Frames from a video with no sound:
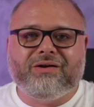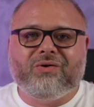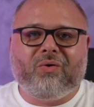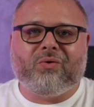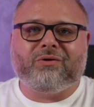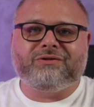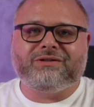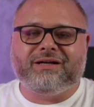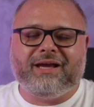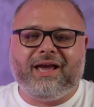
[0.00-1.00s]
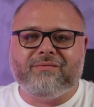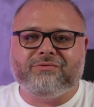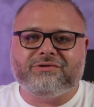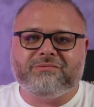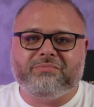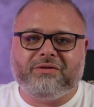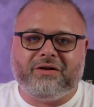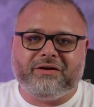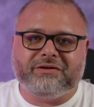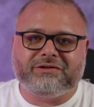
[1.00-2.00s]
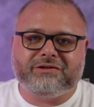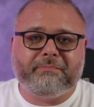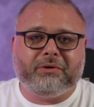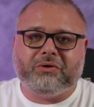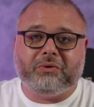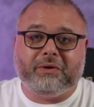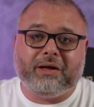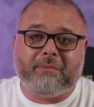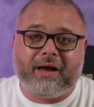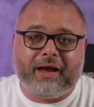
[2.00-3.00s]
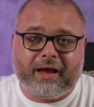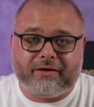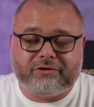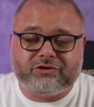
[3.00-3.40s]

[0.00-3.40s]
cords and cables and plugs polluting my house.